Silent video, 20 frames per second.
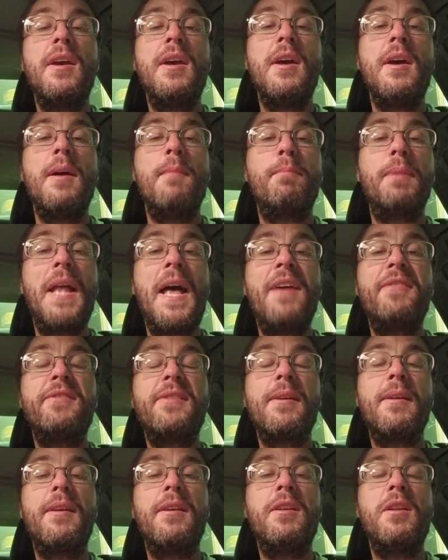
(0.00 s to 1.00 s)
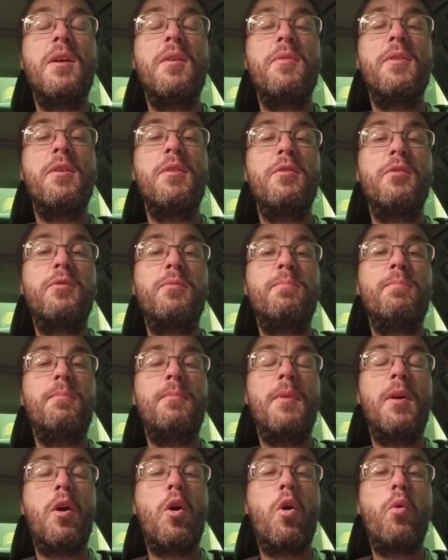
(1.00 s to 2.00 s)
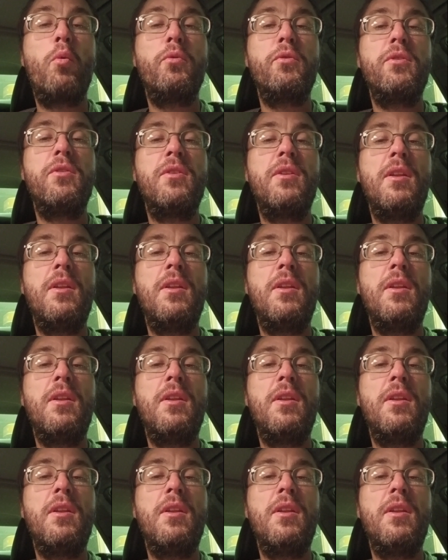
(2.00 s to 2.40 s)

plastic, those old